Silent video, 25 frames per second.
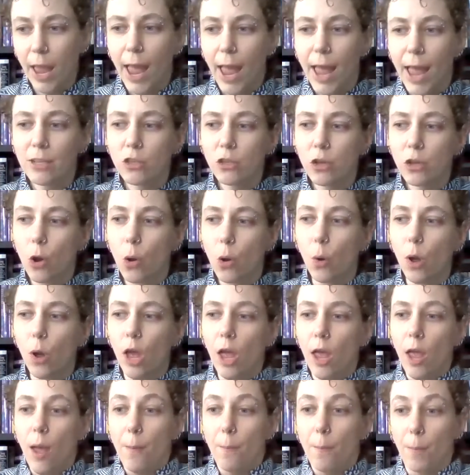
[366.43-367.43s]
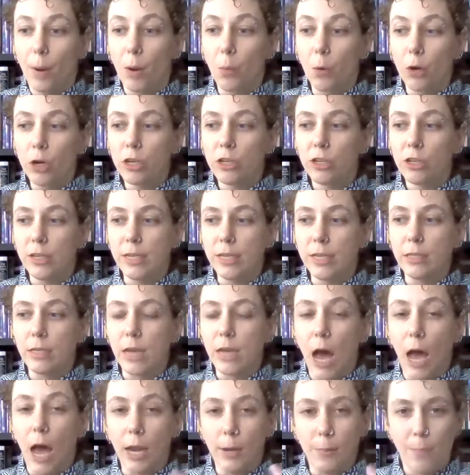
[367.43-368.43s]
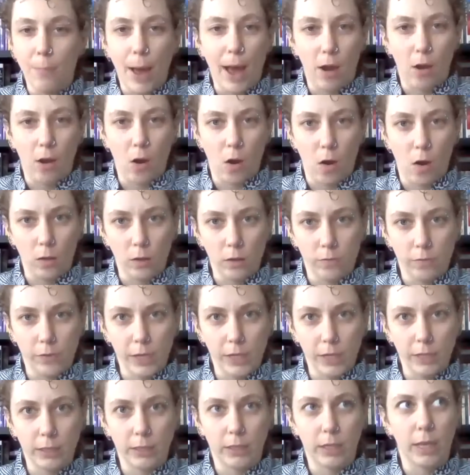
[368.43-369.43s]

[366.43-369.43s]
And so my work seeks to unpack all of this,